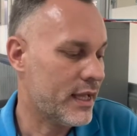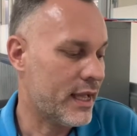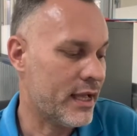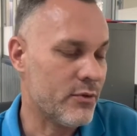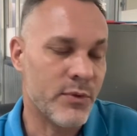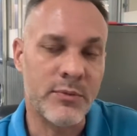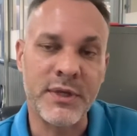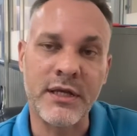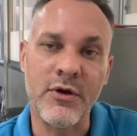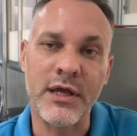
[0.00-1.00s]
and we'll
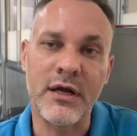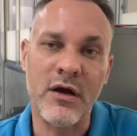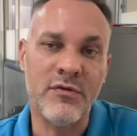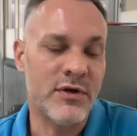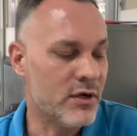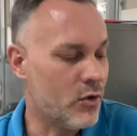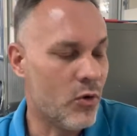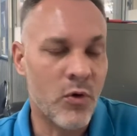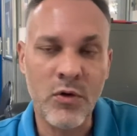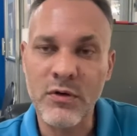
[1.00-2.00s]
be going over
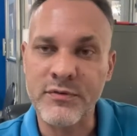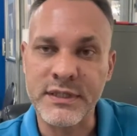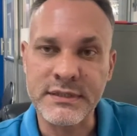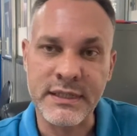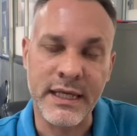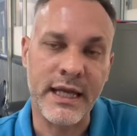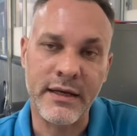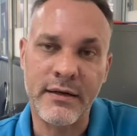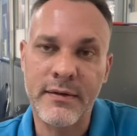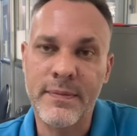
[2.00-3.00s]
all of this
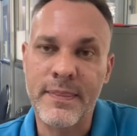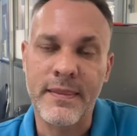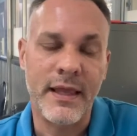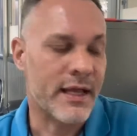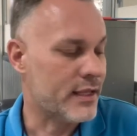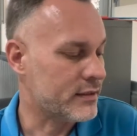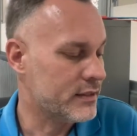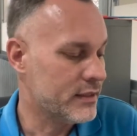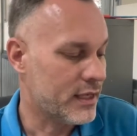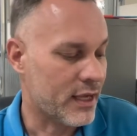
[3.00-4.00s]
again. And
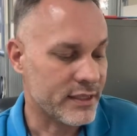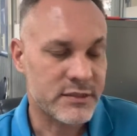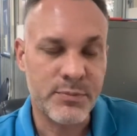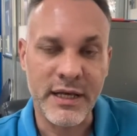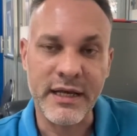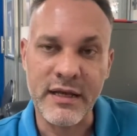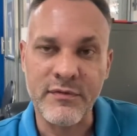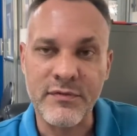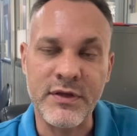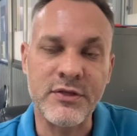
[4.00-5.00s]
I'll explain
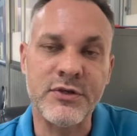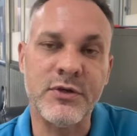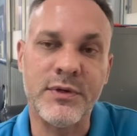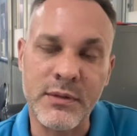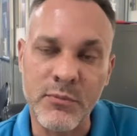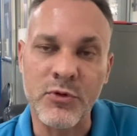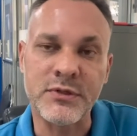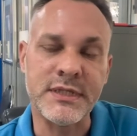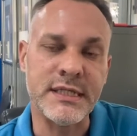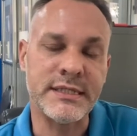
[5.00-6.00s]
everything to you in more
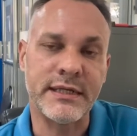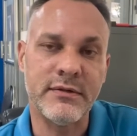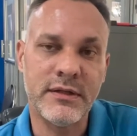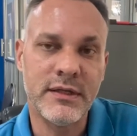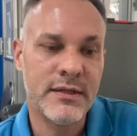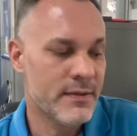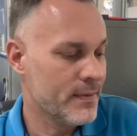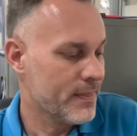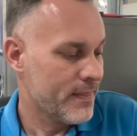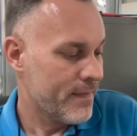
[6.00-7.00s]
detail.
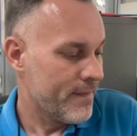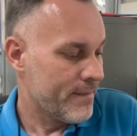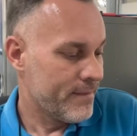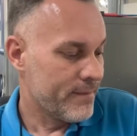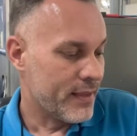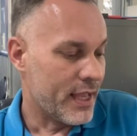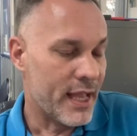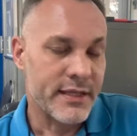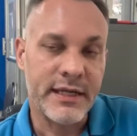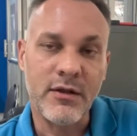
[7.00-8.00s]

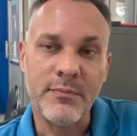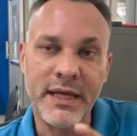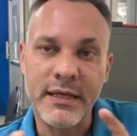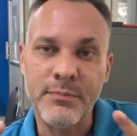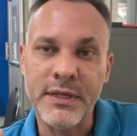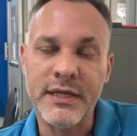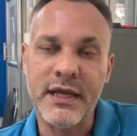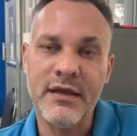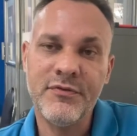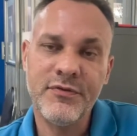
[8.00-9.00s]
And then I'll make a
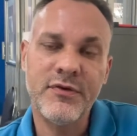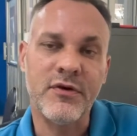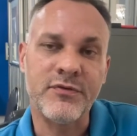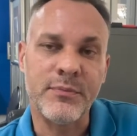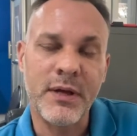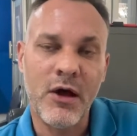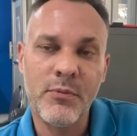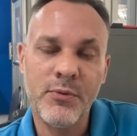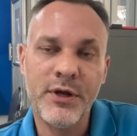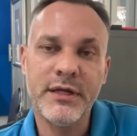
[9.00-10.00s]
PDF of the
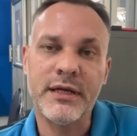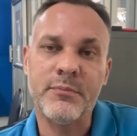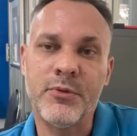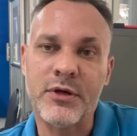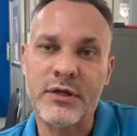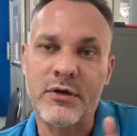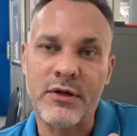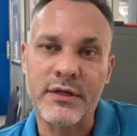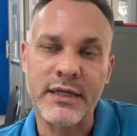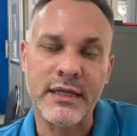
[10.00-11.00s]
PowerPoint put it
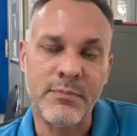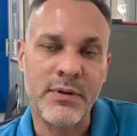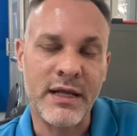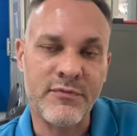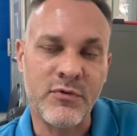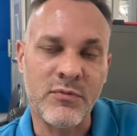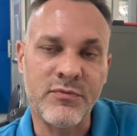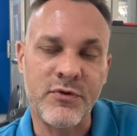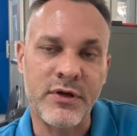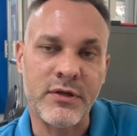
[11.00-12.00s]
on the e-platform
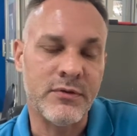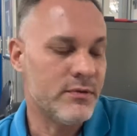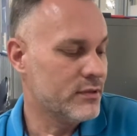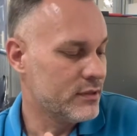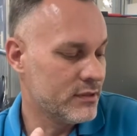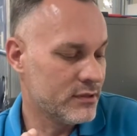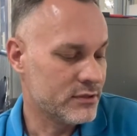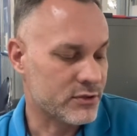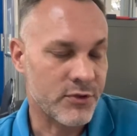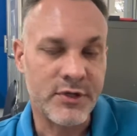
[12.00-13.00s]
for you
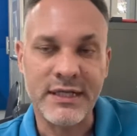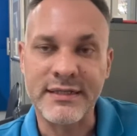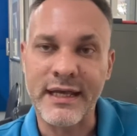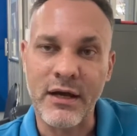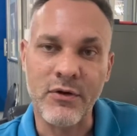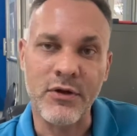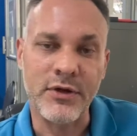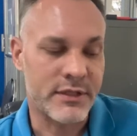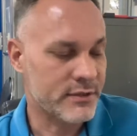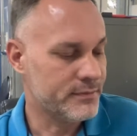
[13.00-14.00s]
so you can download
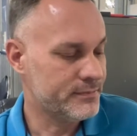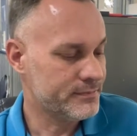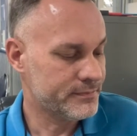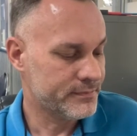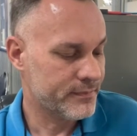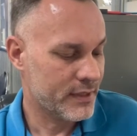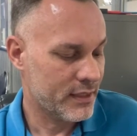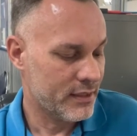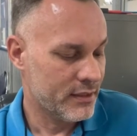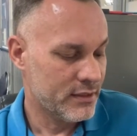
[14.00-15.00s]
it.
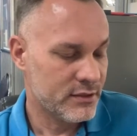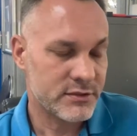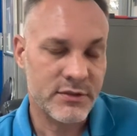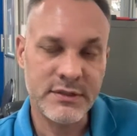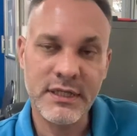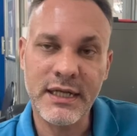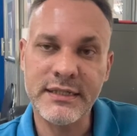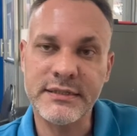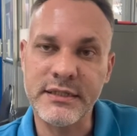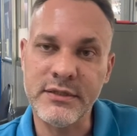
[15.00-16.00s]
So until I
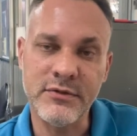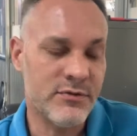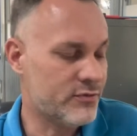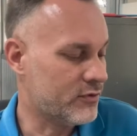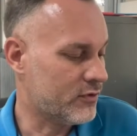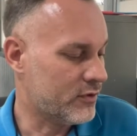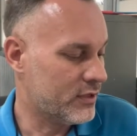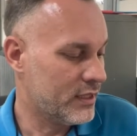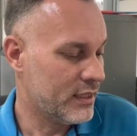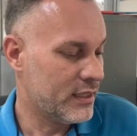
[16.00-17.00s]
see you for
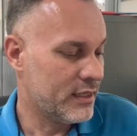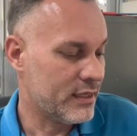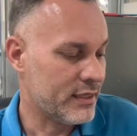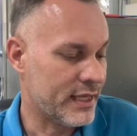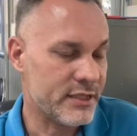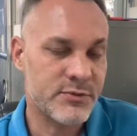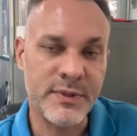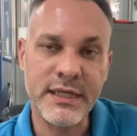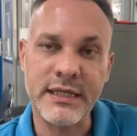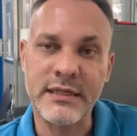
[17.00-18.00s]
next
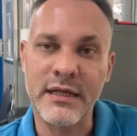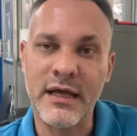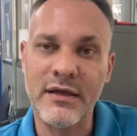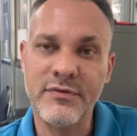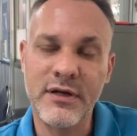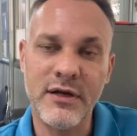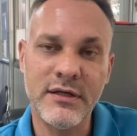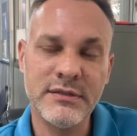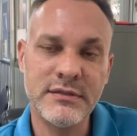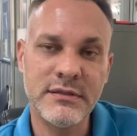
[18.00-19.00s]
week in the live
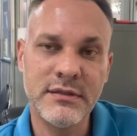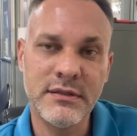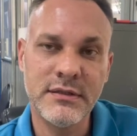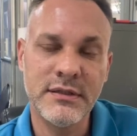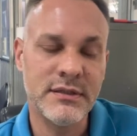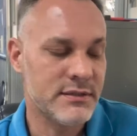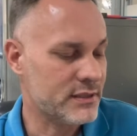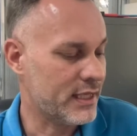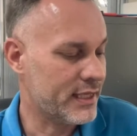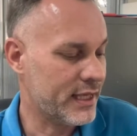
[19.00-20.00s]
class,
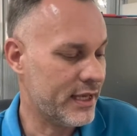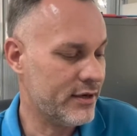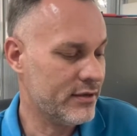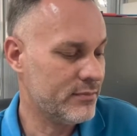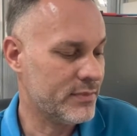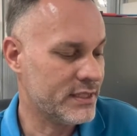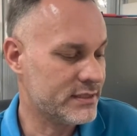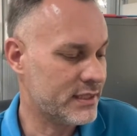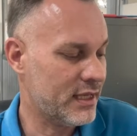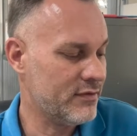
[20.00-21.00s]
take care, be
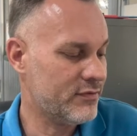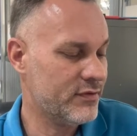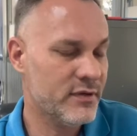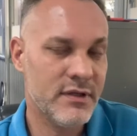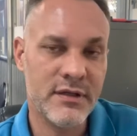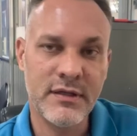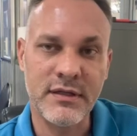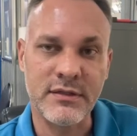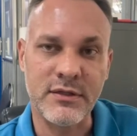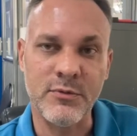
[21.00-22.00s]
safe,
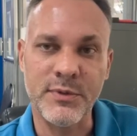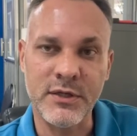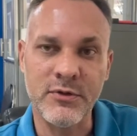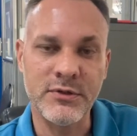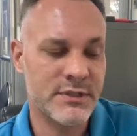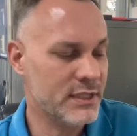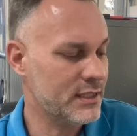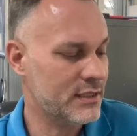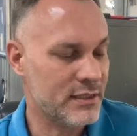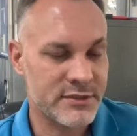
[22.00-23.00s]
don't be naughty,
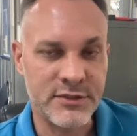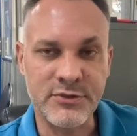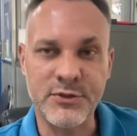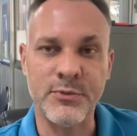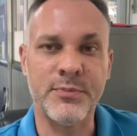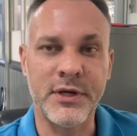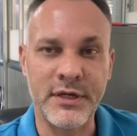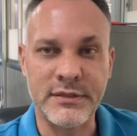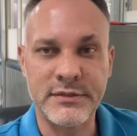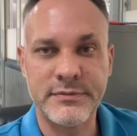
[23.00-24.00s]
listen to your
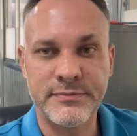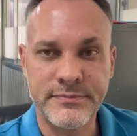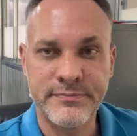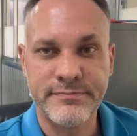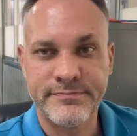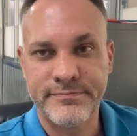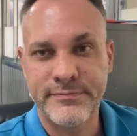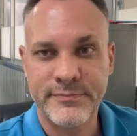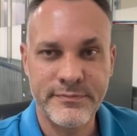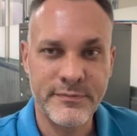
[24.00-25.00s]
parents.
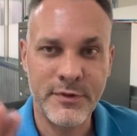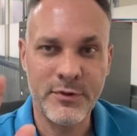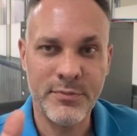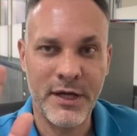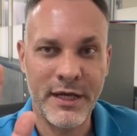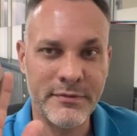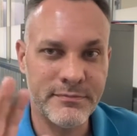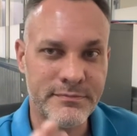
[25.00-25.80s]
Goodbye.